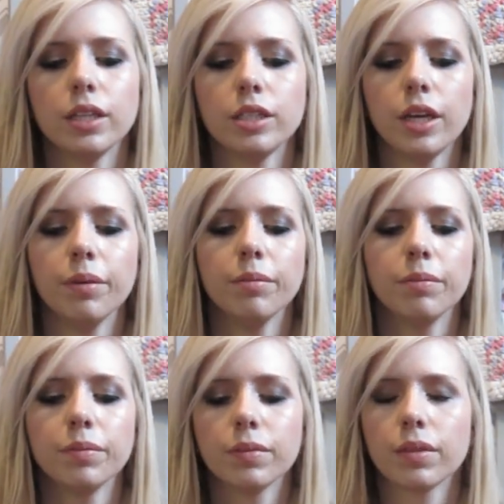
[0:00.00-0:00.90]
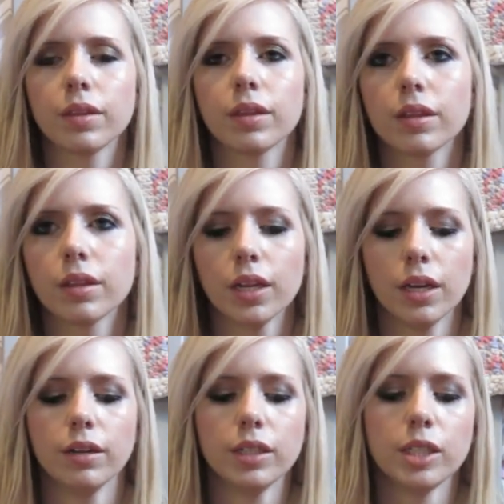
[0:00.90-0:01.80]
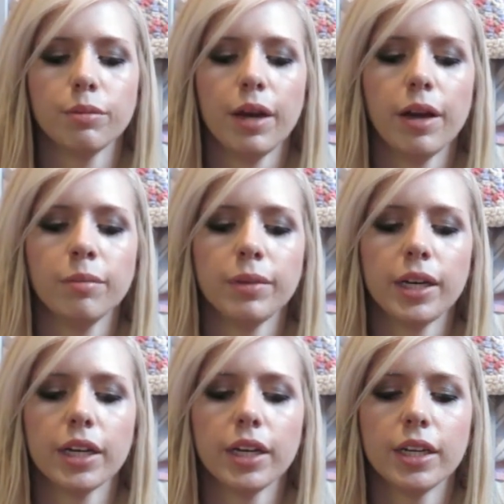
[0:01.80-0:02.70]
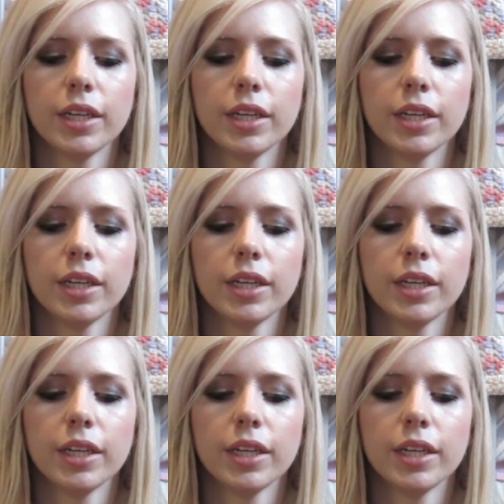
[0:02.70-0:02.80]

So, I'm going to spray it on me here.